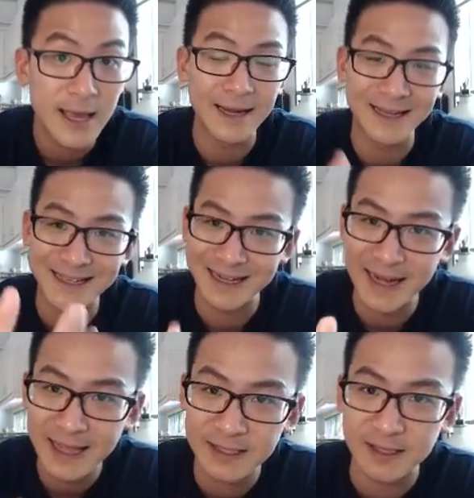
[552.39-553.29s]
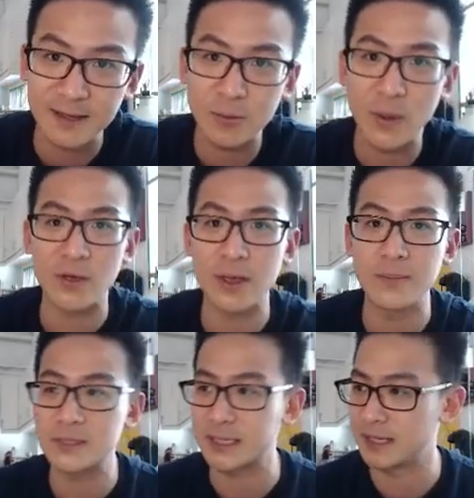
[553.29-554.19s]
and a connector, where you're able
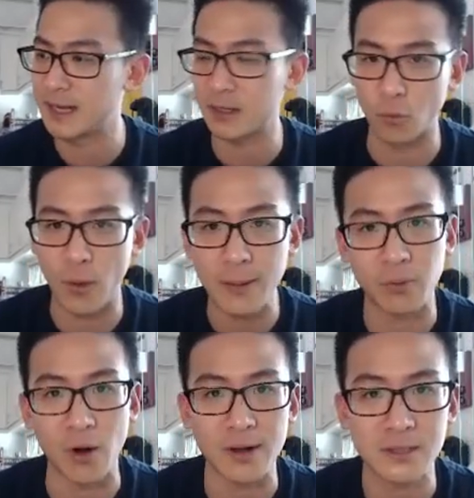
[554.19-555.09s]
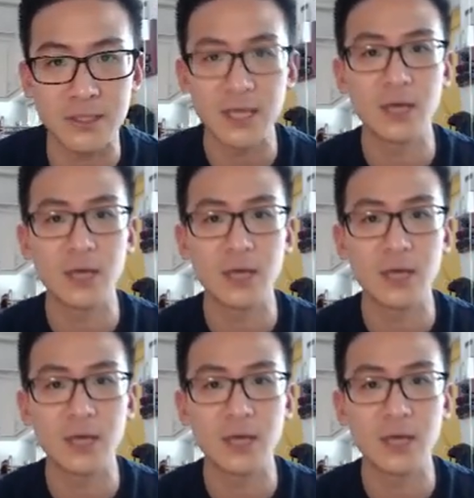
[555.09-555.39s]
to connect great products